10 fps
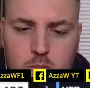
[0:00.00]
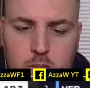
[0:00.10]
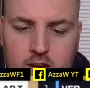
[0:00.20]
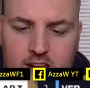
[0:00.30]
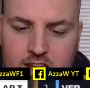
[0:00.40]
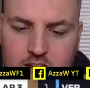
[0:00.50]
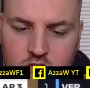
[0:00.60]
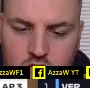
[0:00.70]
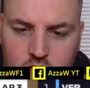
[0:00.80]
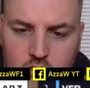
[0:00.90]

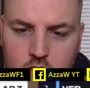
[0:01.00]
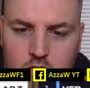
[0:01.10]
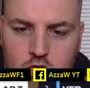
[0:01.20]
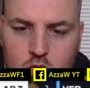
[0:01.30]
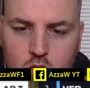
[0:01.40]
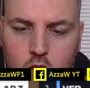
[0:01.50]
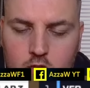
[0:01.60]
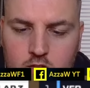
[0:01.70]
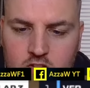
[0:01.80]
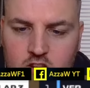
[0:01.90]
Please do
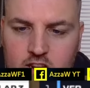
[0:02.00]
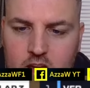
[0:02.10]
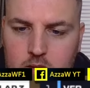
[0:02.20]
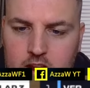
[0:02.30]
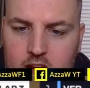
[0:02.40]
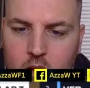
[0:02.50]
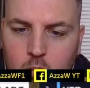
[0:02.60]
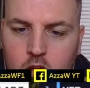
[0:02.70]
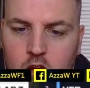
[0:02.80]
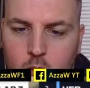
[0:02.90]
not disconnect me now.
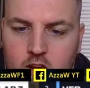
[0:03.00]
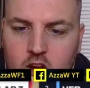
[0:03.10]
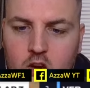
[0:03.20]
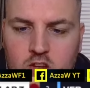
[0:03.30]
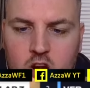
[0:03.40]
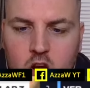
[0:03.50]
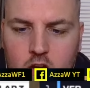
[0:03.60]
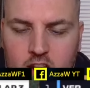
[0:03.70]
We're closing on